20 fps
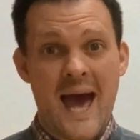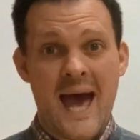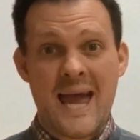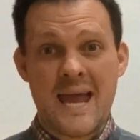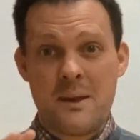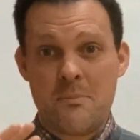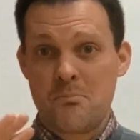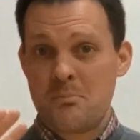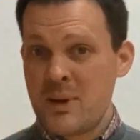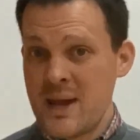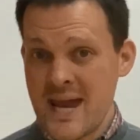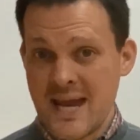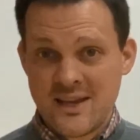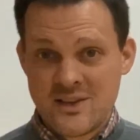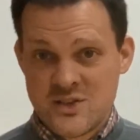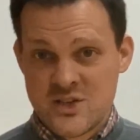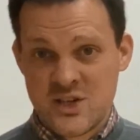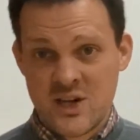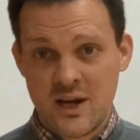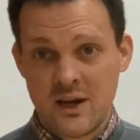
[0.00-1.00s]
a
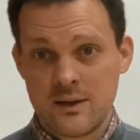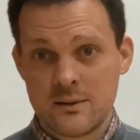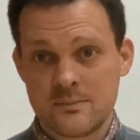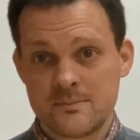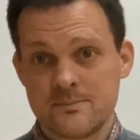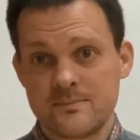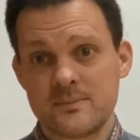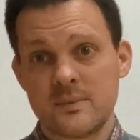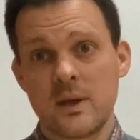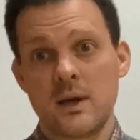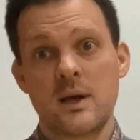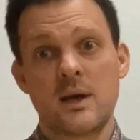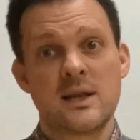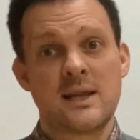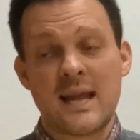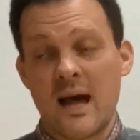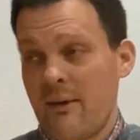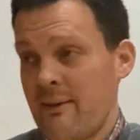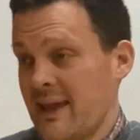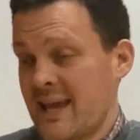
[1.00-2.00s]
picture
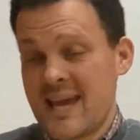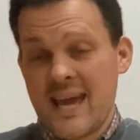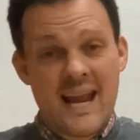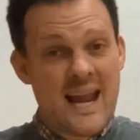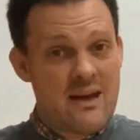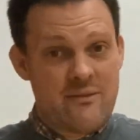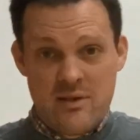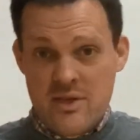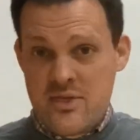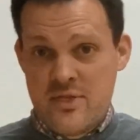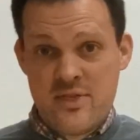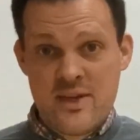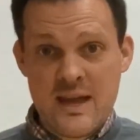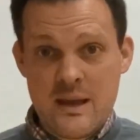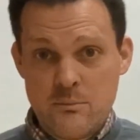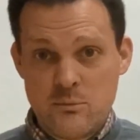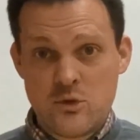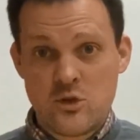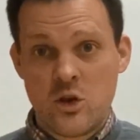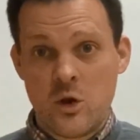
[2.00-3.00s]
now, it can have a
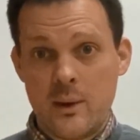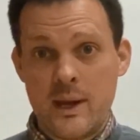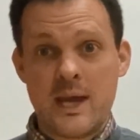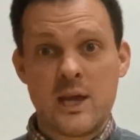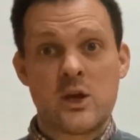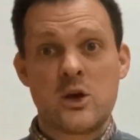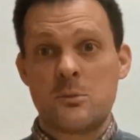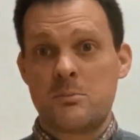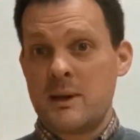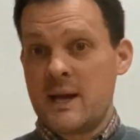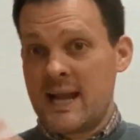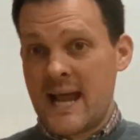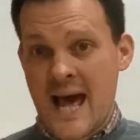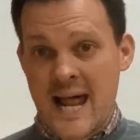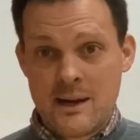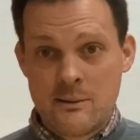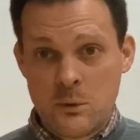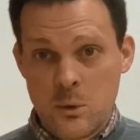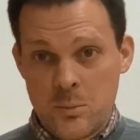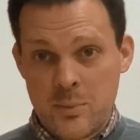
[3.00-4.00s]
theme to it. It could be an
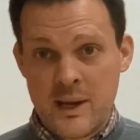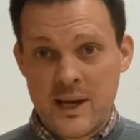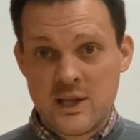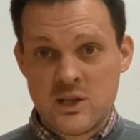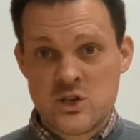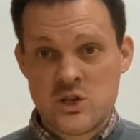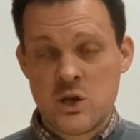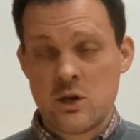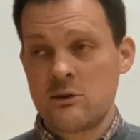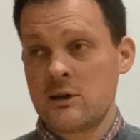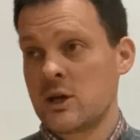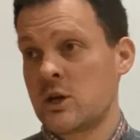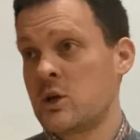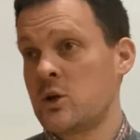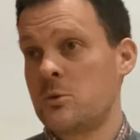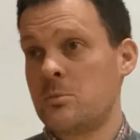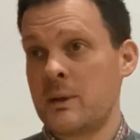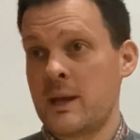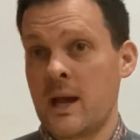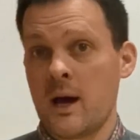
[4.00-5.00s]
animal picture, it
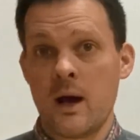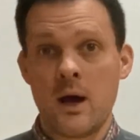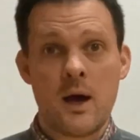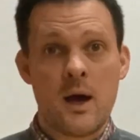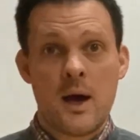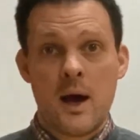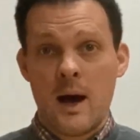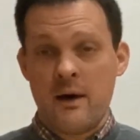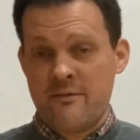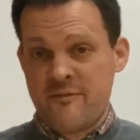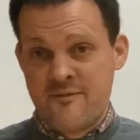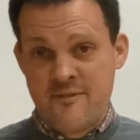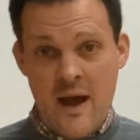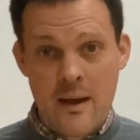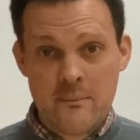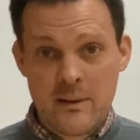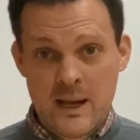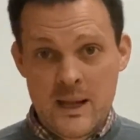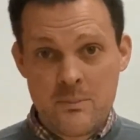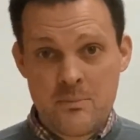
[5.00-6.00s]
could be a, a
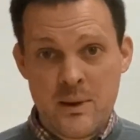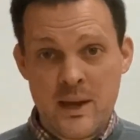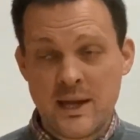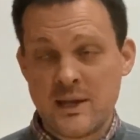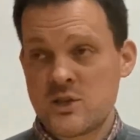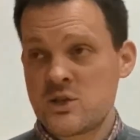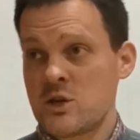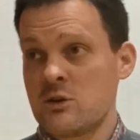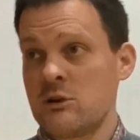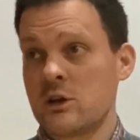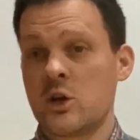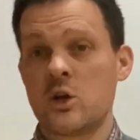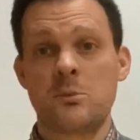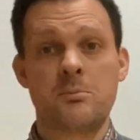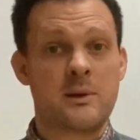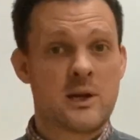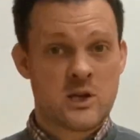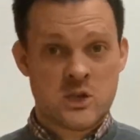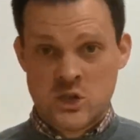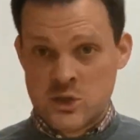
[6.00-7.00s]
family picture, it could
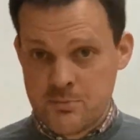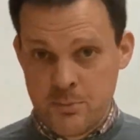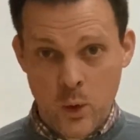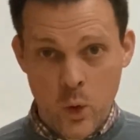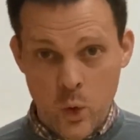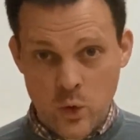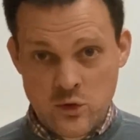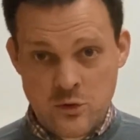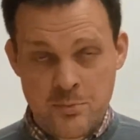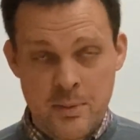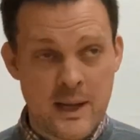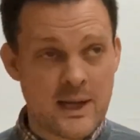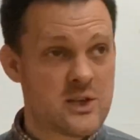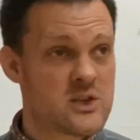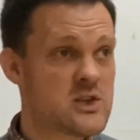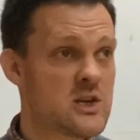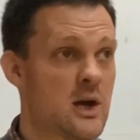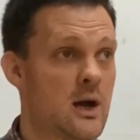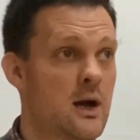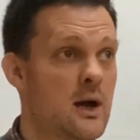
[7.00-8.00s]
be a sports
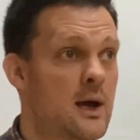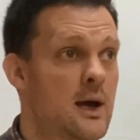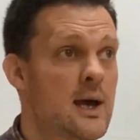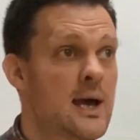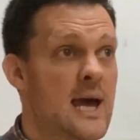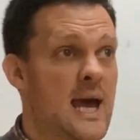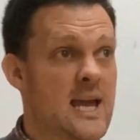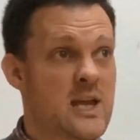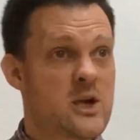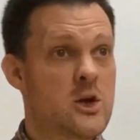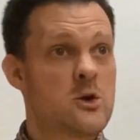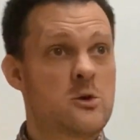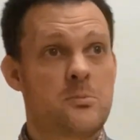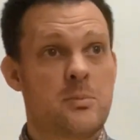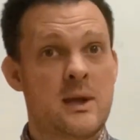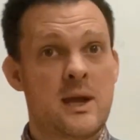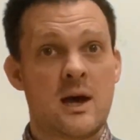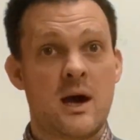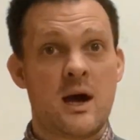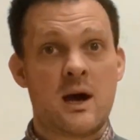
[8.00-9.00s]
picture, it could
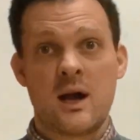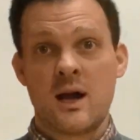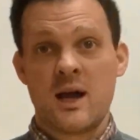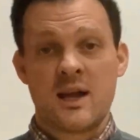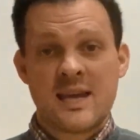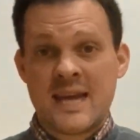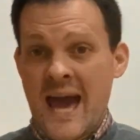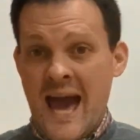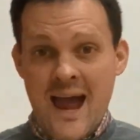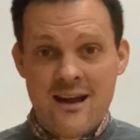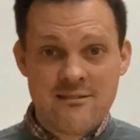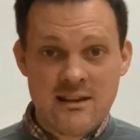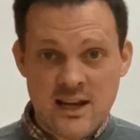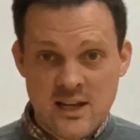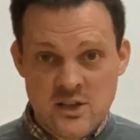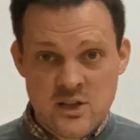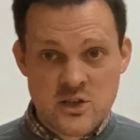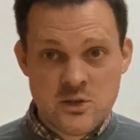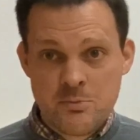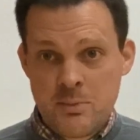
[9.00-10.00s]
be a, a
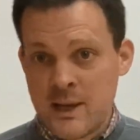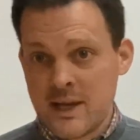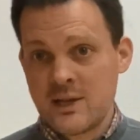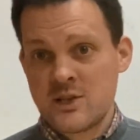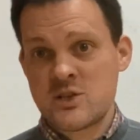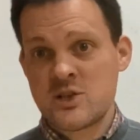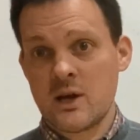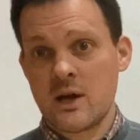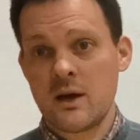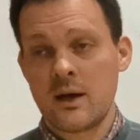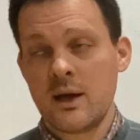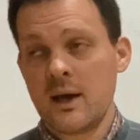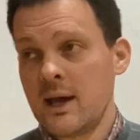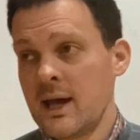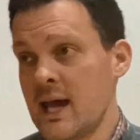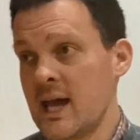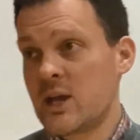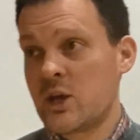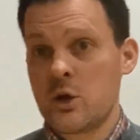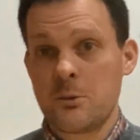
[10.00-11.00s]
character's picture,
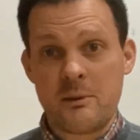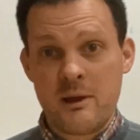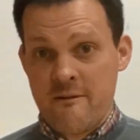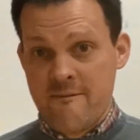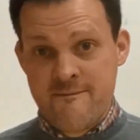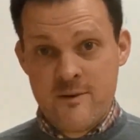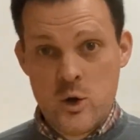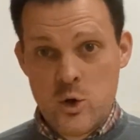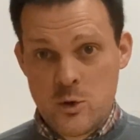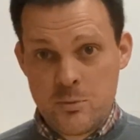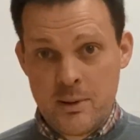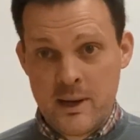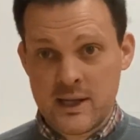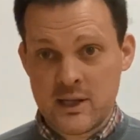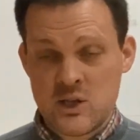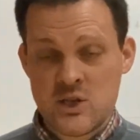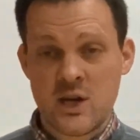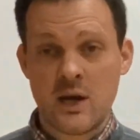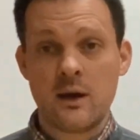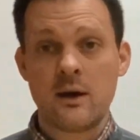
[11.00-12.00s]
it could be a food
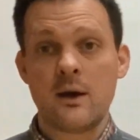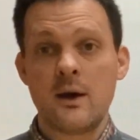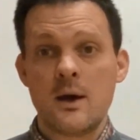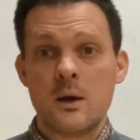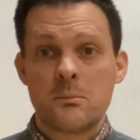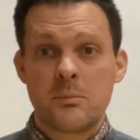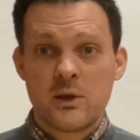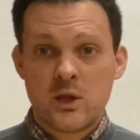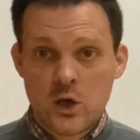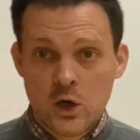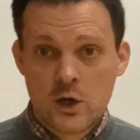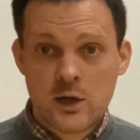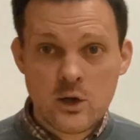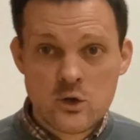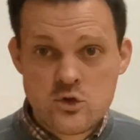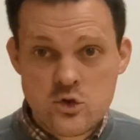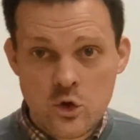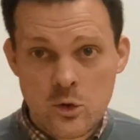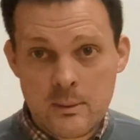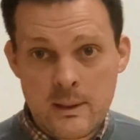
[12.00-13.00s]
picture. But you're going
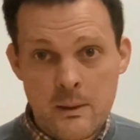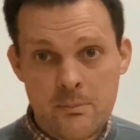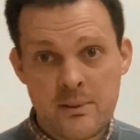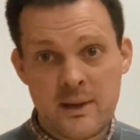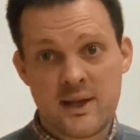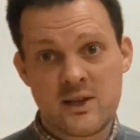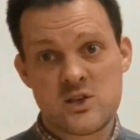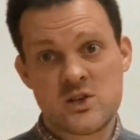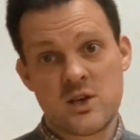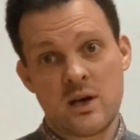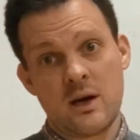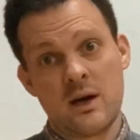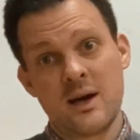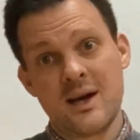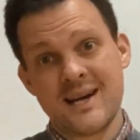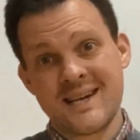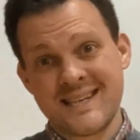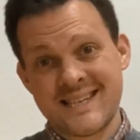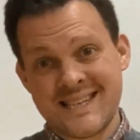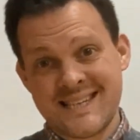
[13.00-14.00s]
to draw me a picture
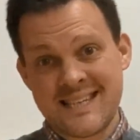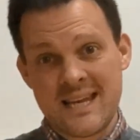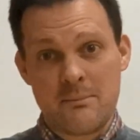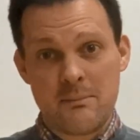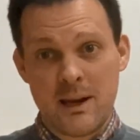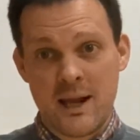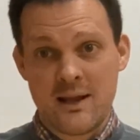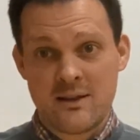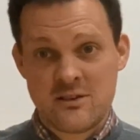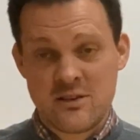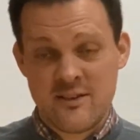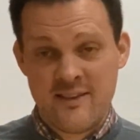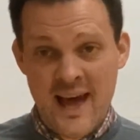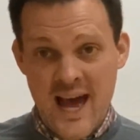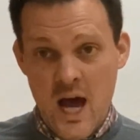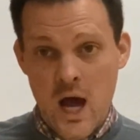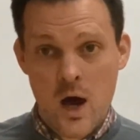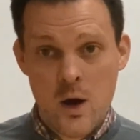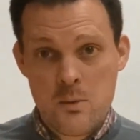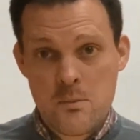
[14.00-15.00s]
similar to
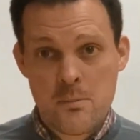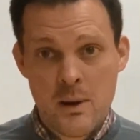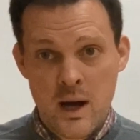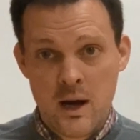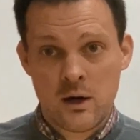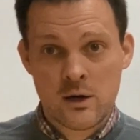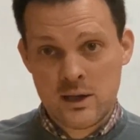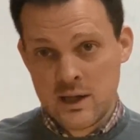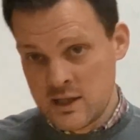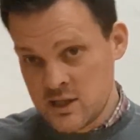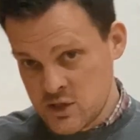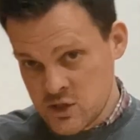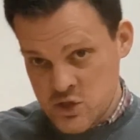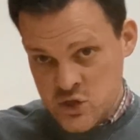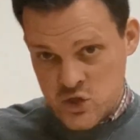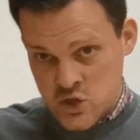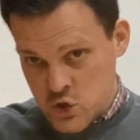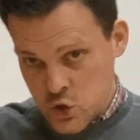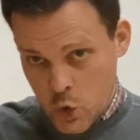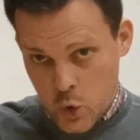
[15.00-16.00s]
that home bargain
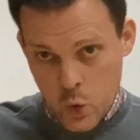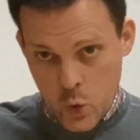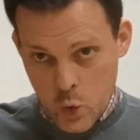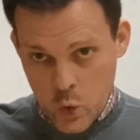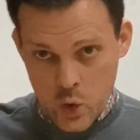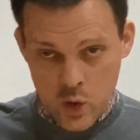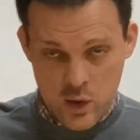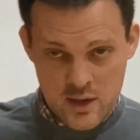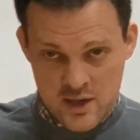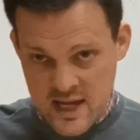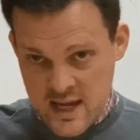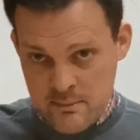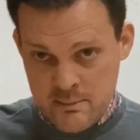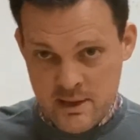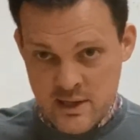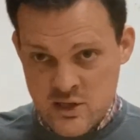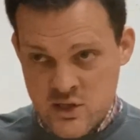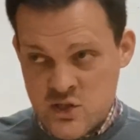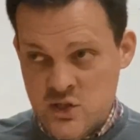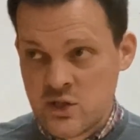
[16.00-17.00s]
store
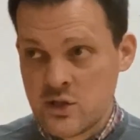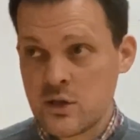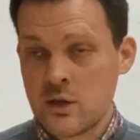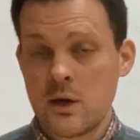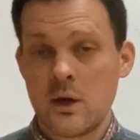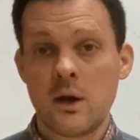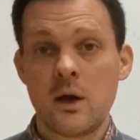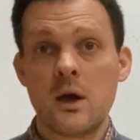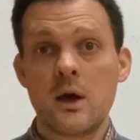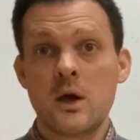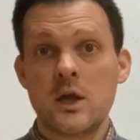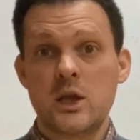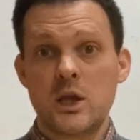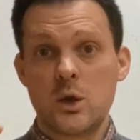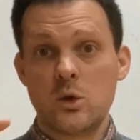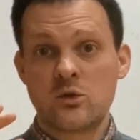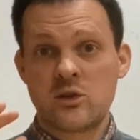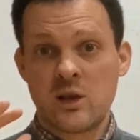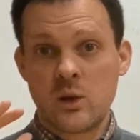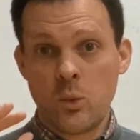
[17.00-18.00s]
image
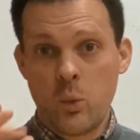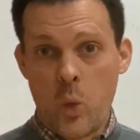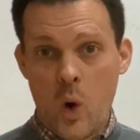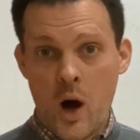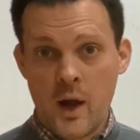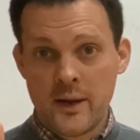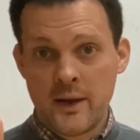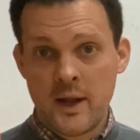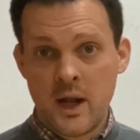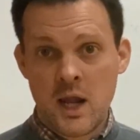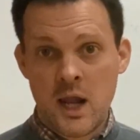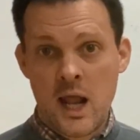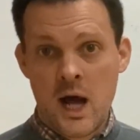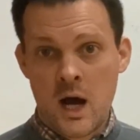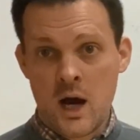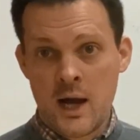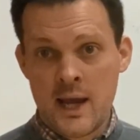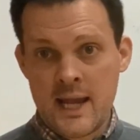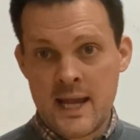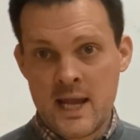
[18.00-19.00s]
using one
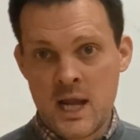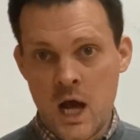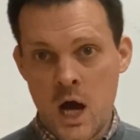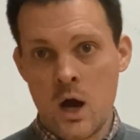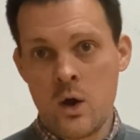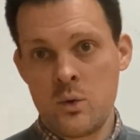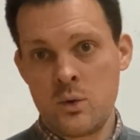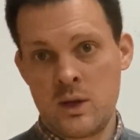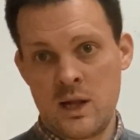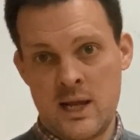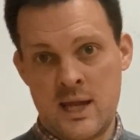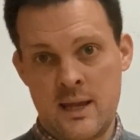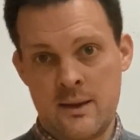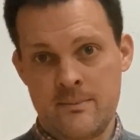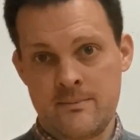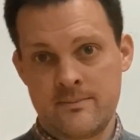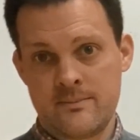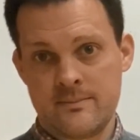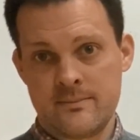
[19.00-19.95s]
line only.